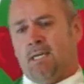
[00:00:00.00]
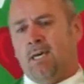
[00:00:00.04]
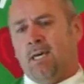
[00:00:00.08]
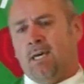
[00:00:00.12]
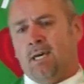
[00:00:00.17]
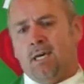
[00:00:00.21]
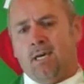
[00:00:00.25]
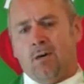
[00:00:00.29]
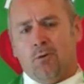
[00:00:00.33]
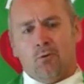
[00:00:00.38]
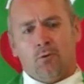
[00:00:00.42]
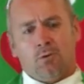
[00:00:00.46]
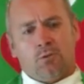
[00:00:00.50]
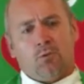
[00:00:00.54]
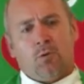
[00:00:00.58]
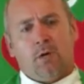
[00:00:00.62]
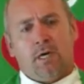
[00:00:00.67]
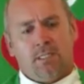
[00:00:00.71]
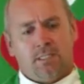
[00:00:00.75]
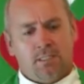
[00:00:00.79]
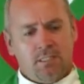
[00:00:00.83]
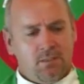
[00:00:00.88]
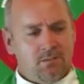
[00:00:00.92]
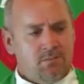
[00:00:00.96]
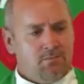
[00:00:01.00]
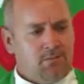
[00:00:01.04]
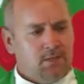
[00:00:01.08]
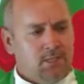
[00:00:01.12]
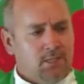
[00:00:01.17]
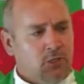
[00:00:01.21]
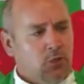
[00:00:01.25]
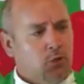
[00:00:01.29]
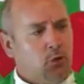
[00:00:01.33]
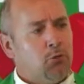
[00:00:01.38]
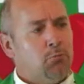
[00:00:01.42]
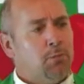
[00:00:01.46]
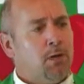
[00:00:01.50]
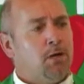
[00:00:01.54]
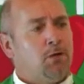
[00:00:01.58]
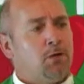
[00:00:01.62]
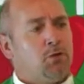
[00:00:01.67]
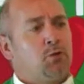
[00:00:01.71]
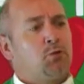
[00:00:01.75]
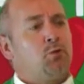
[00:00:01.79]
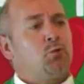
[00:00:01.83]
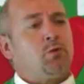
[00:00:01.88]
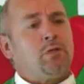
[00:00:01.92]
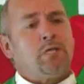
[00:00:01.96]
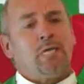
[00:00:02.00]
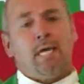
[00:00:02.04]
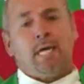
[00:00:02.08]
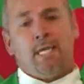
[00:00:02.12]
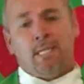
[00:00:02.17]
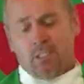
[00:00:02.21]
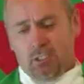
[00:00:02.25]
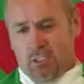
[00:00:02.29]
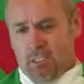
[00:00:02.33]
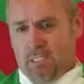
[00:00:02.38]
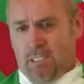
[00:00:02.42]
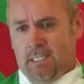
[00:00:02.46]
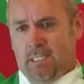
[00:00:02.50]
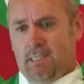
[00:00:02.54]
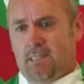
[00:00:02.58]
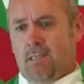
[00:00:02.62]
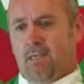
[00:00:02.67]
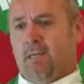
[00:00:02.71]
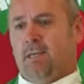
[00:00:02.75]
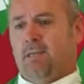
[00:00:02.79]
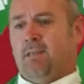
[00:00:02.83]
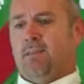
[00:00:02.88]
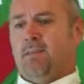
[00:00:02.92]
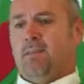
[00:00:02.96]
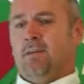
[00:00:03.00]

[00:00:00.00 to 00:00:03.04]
I was watching a video about creation and